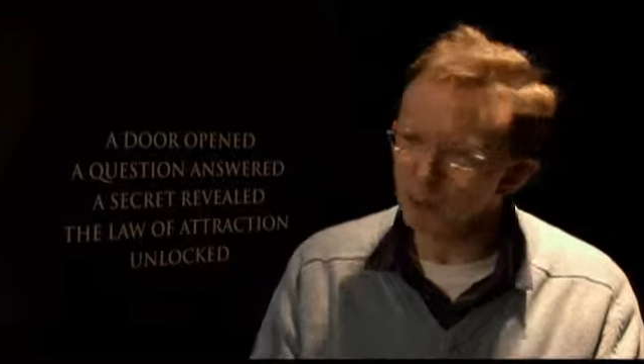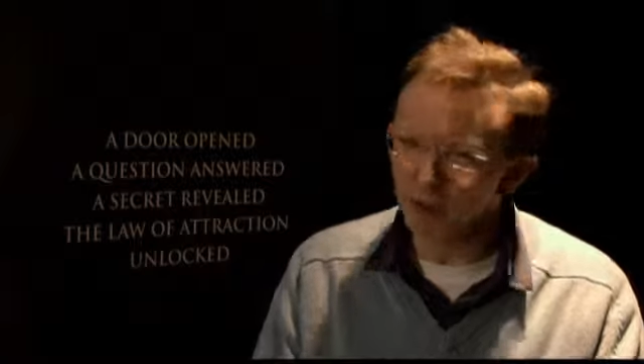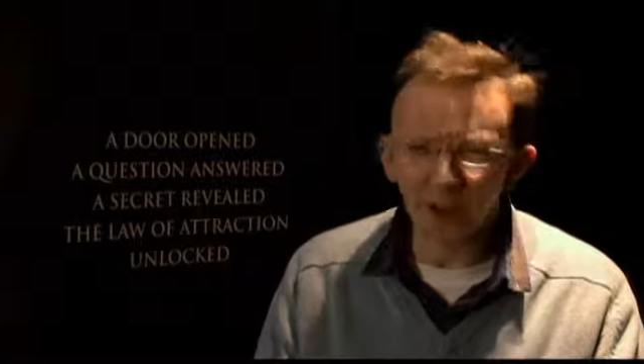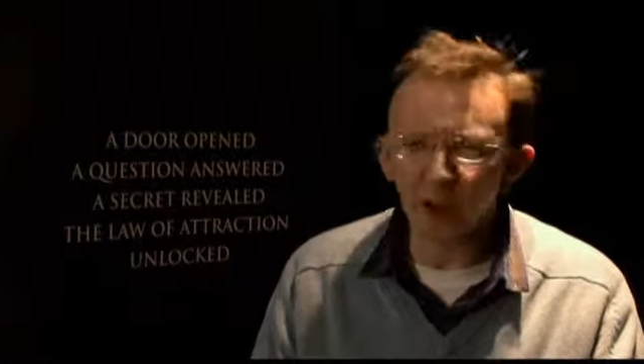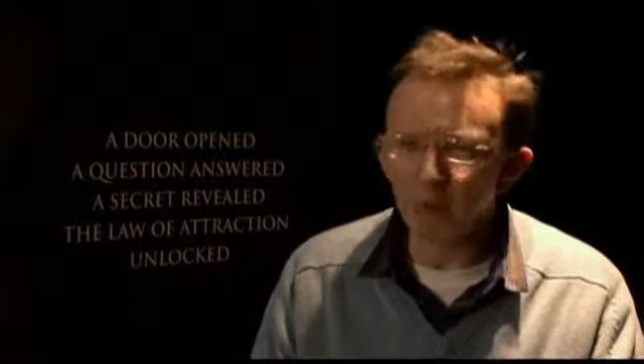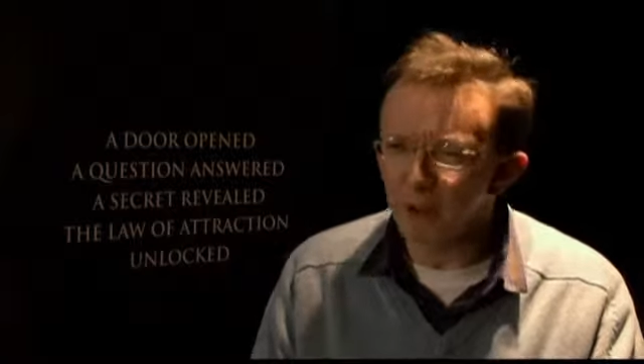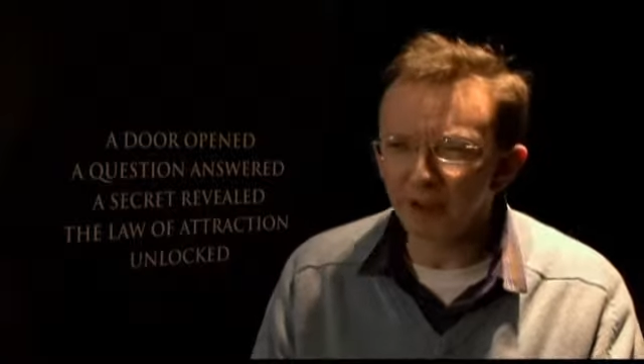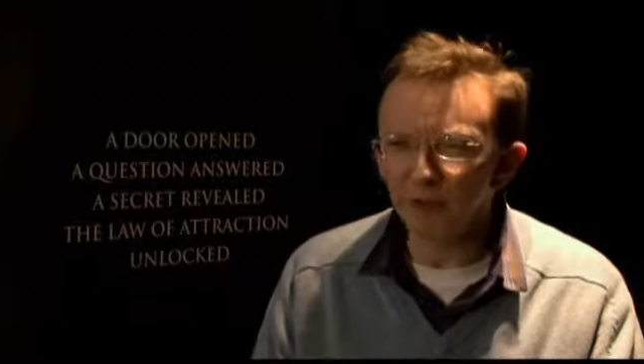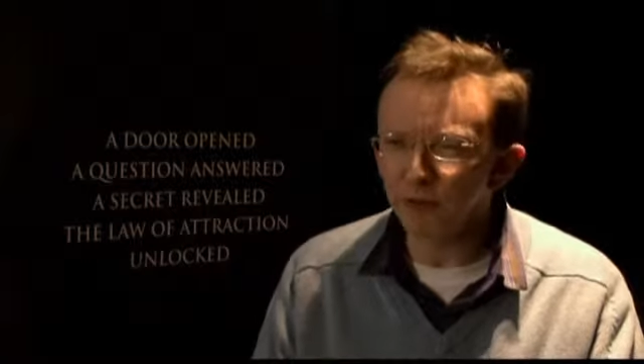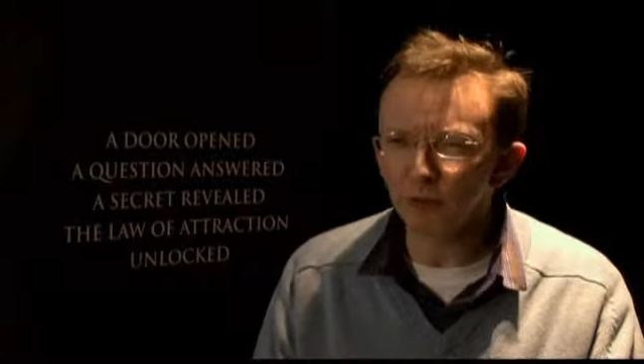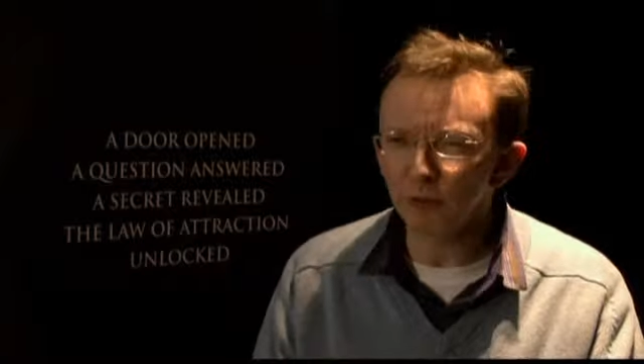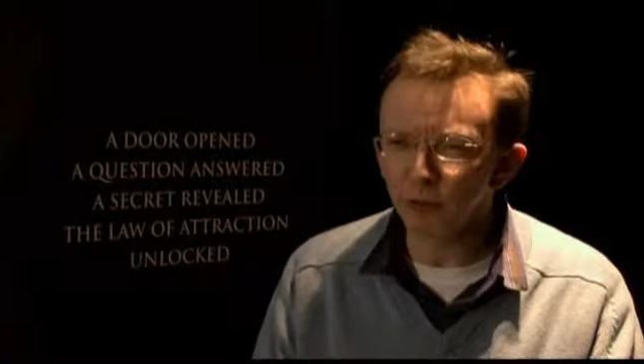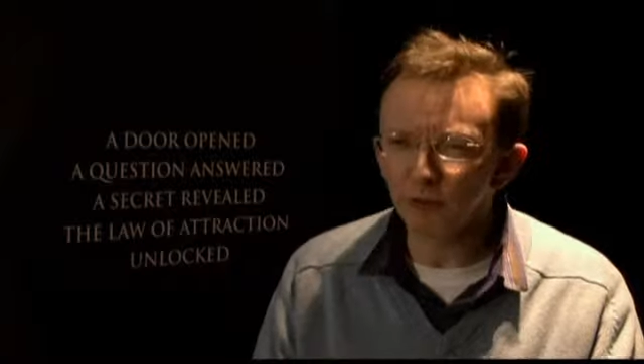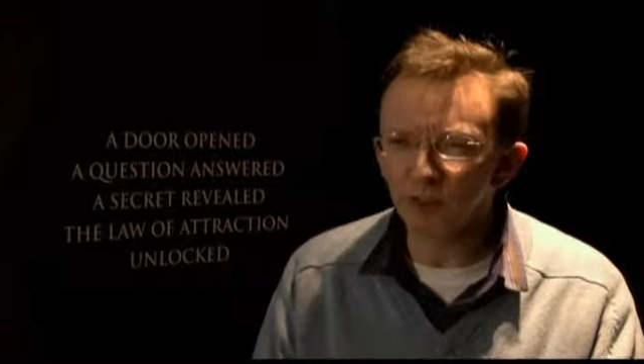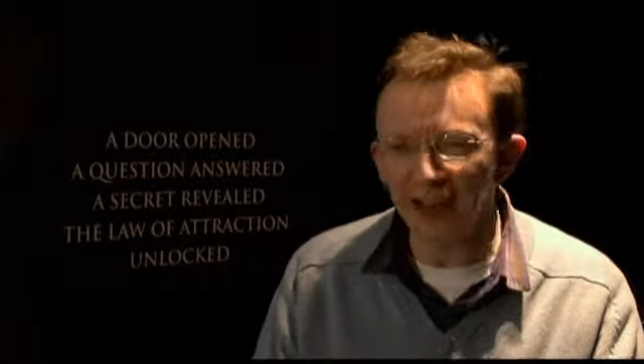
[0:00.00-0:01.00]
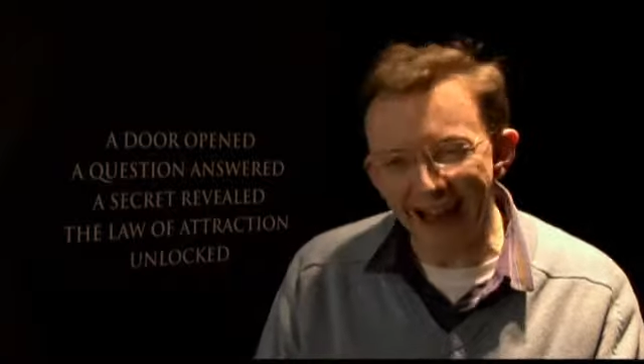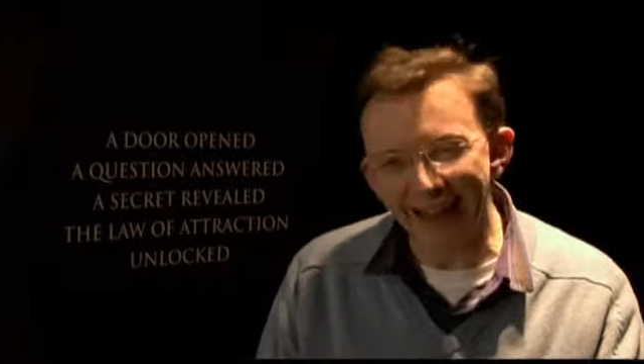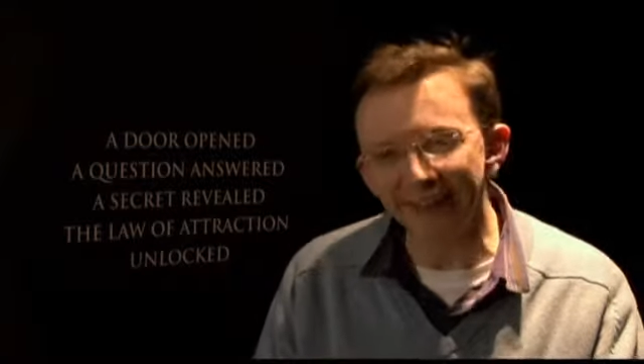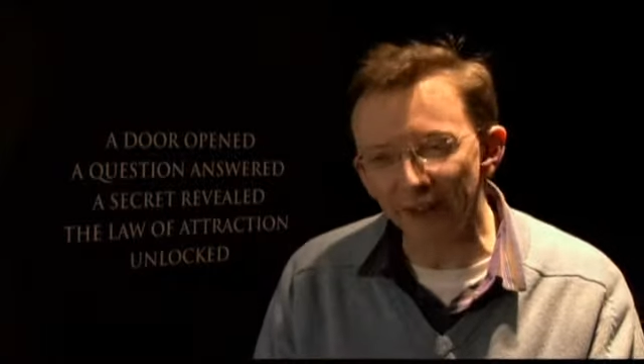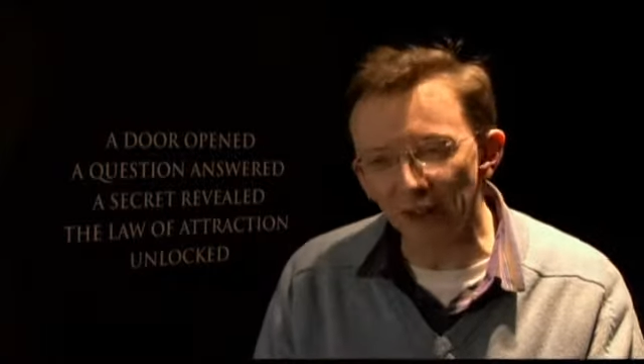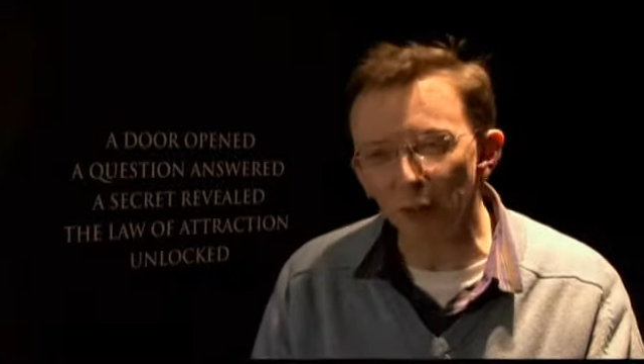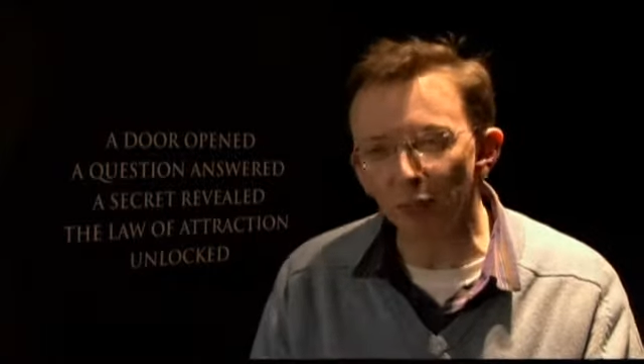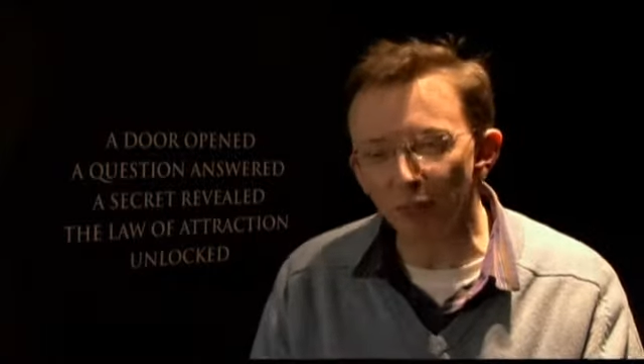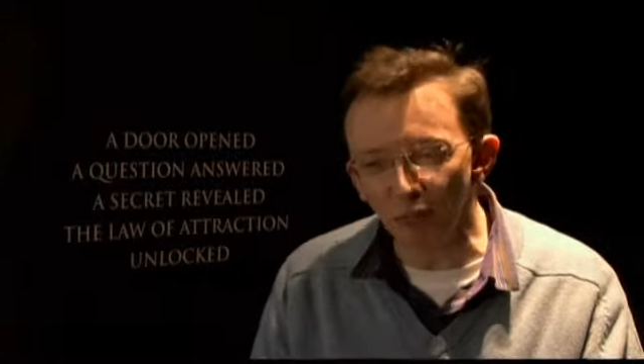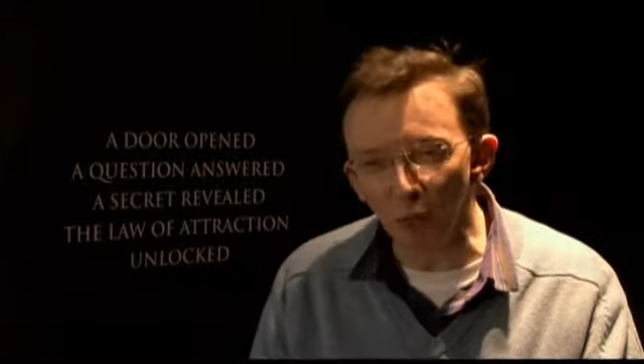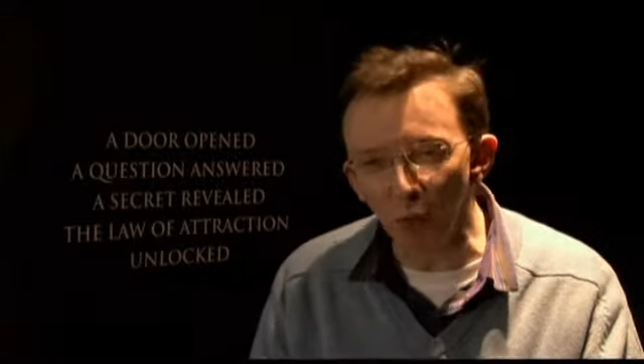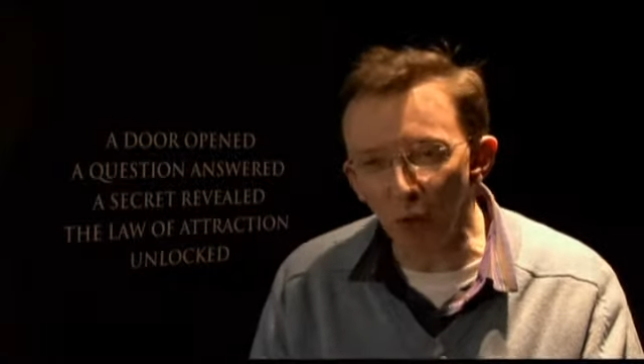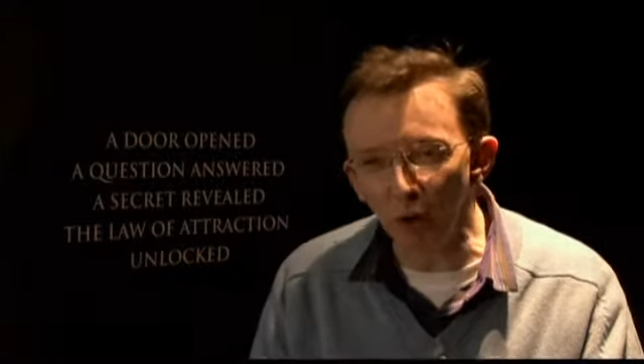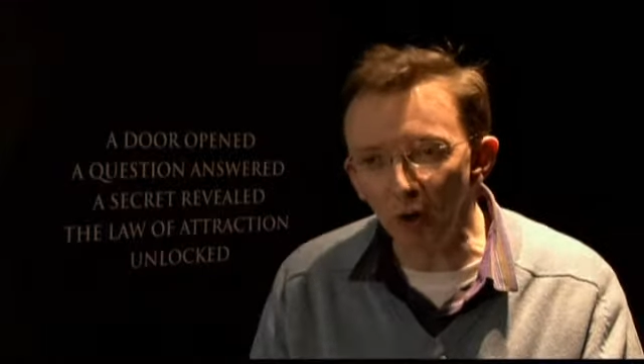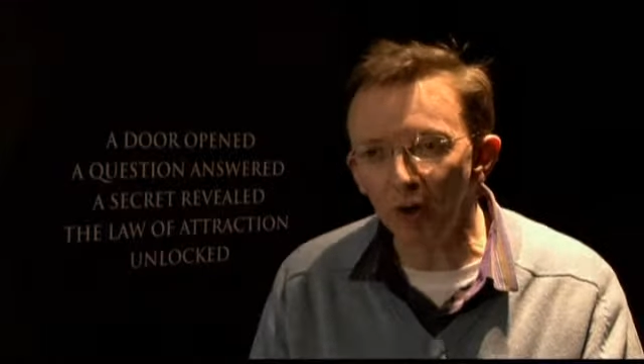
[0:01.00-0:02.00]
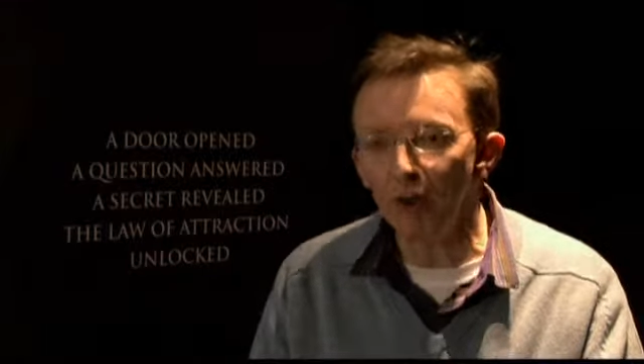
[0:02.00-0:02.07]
to pick up anything new that I hadn't heard before.